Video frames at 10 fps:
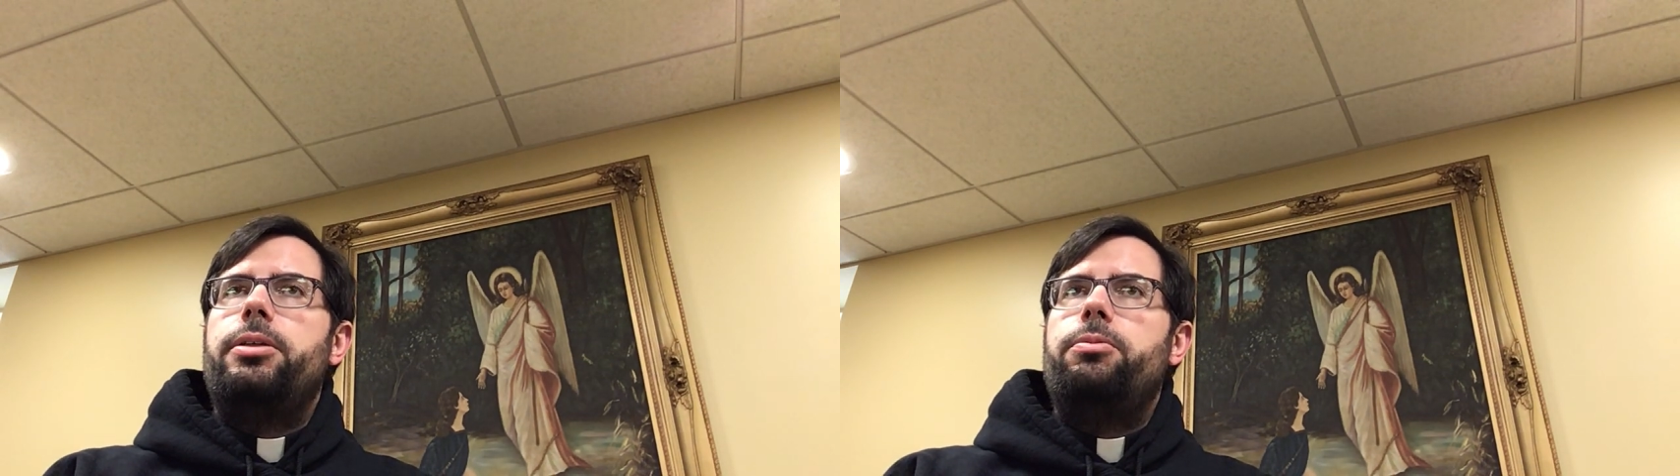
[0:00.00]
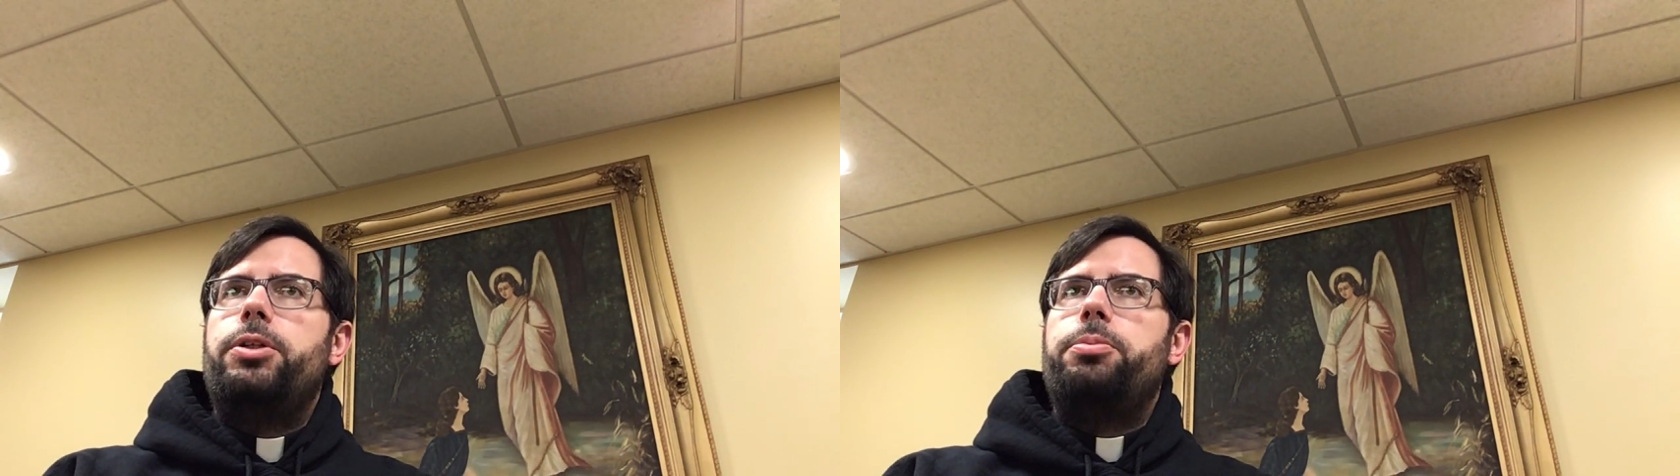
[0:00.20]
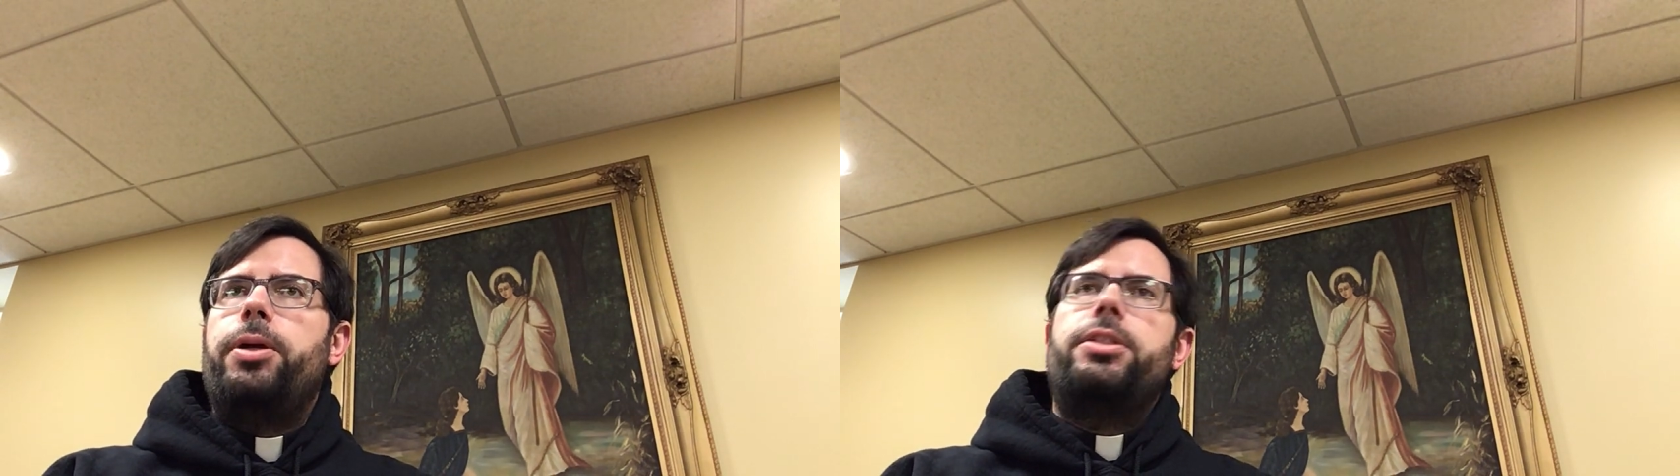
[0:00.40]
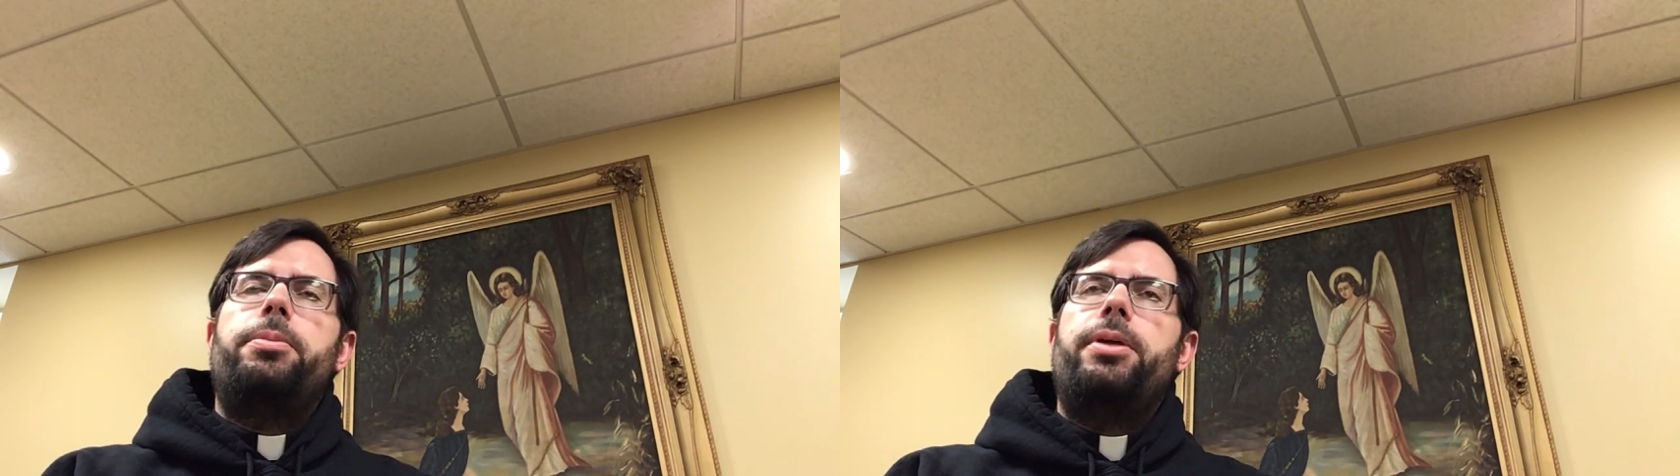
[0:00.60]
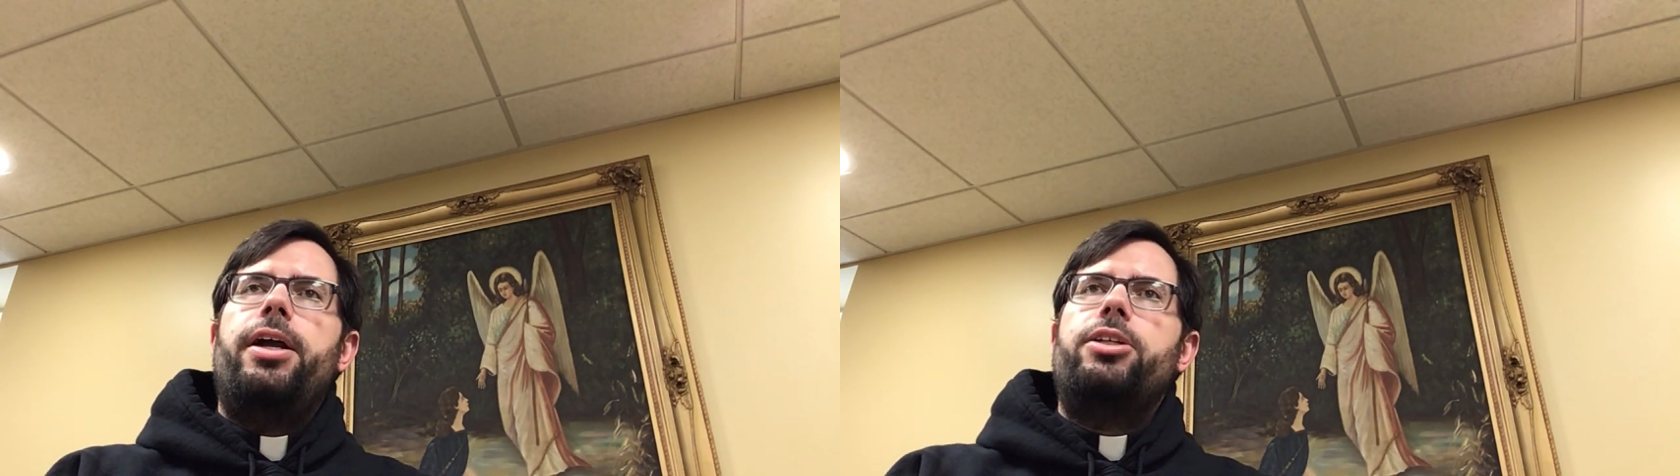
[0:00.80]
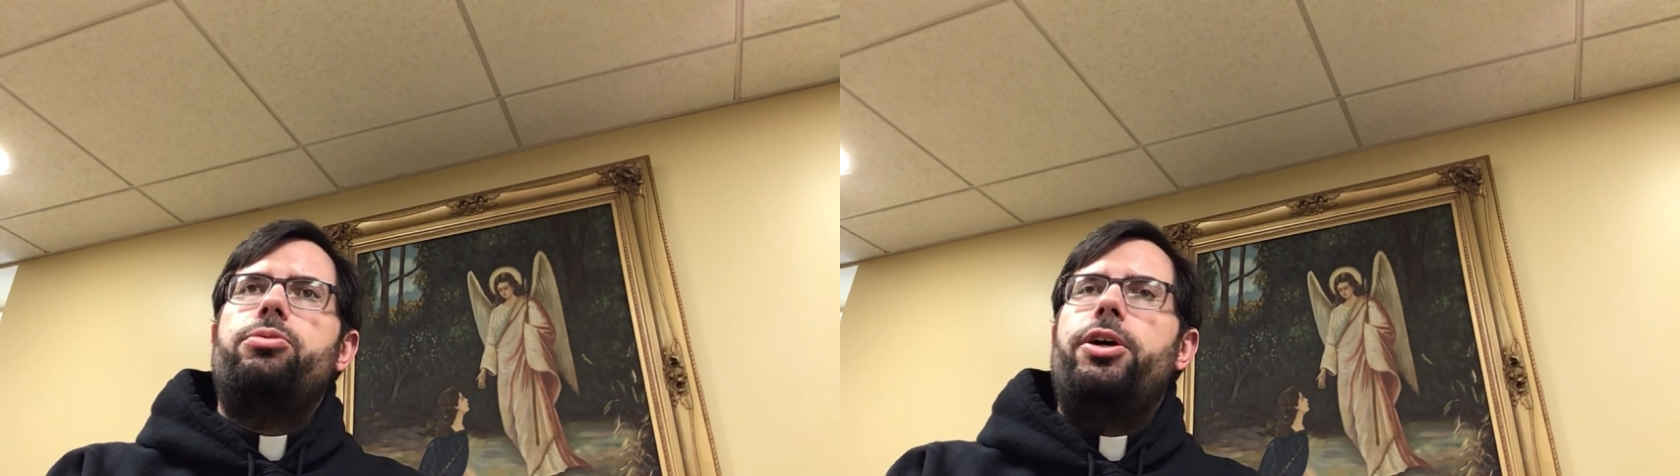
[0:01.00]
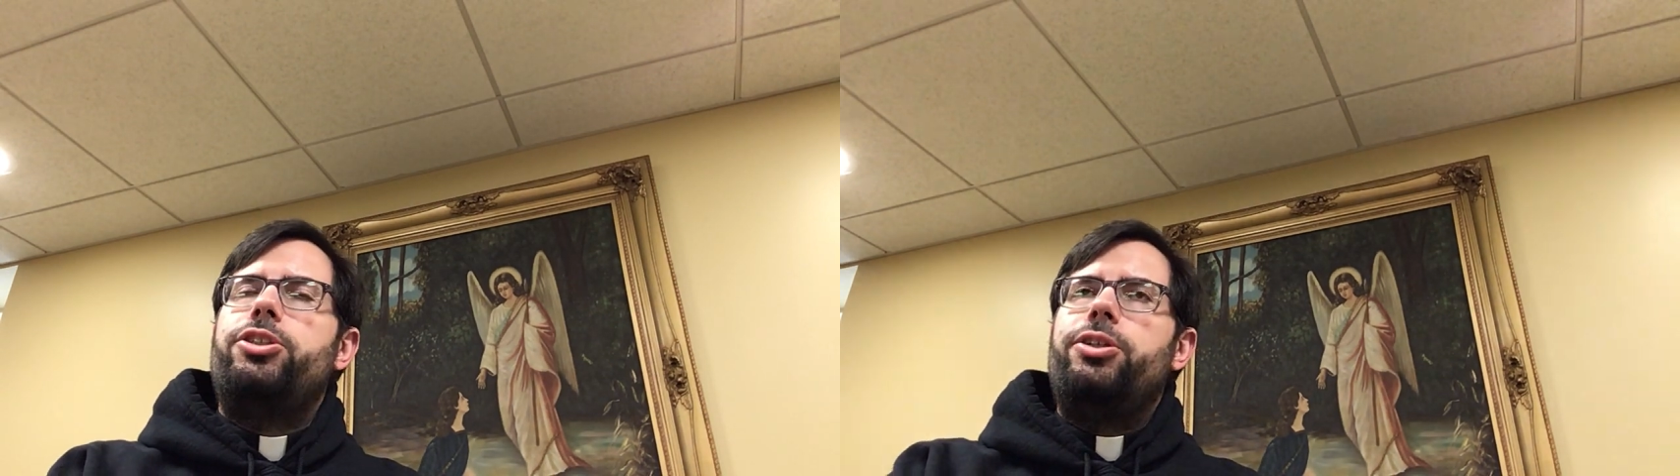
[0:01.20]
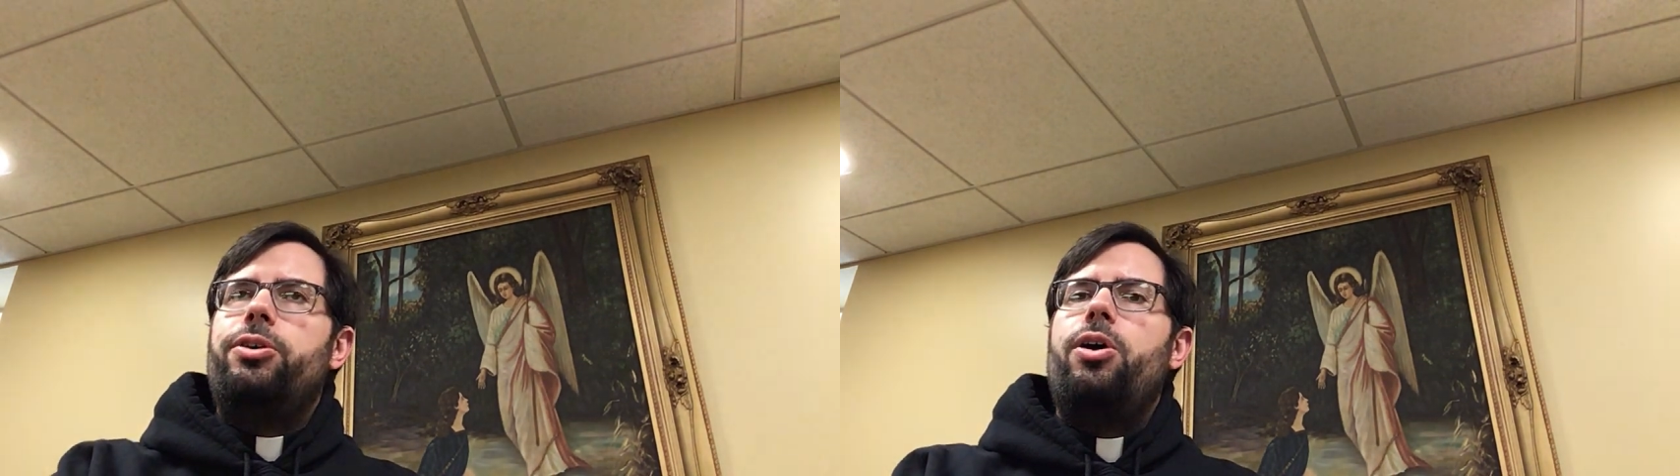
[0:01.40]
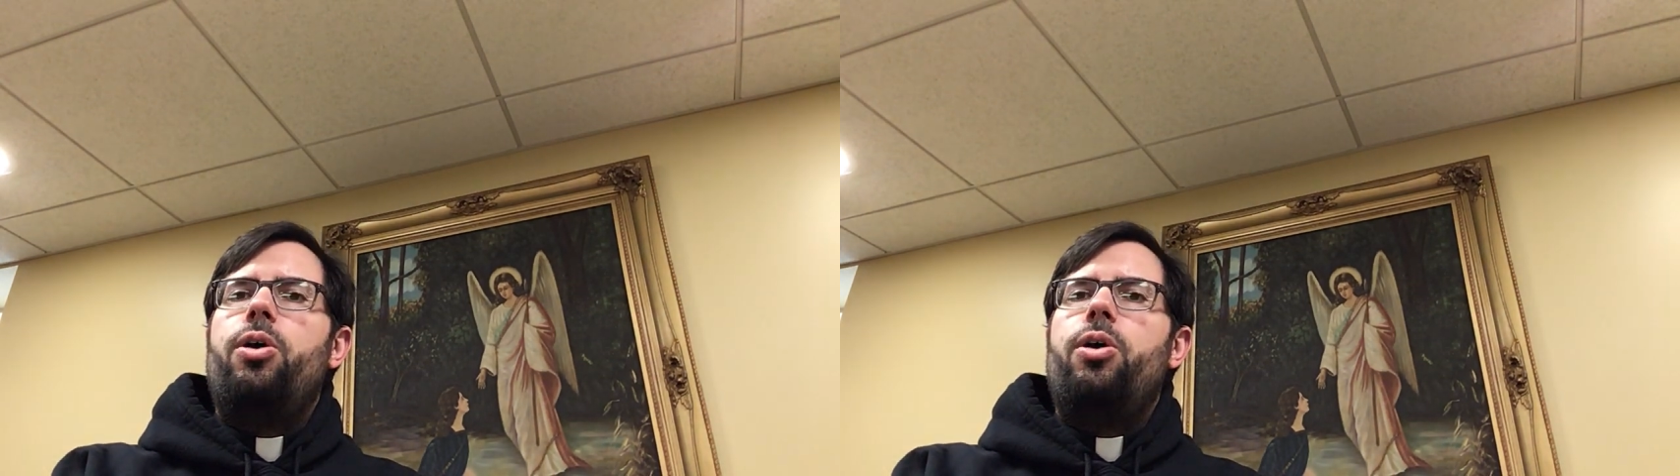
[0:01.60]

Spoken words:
Which brings up the next question.